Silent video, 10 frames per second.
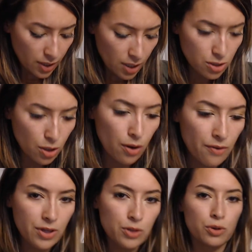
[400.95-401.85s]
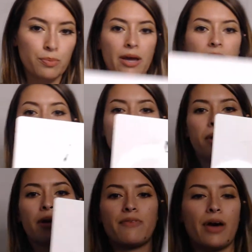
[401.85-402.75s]
So if these were
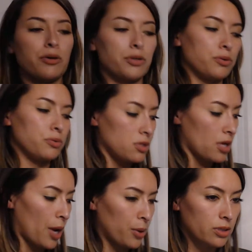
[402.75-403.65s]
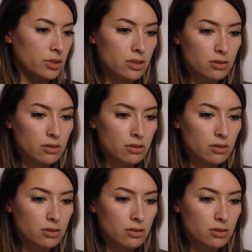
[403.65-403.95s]
my values, I would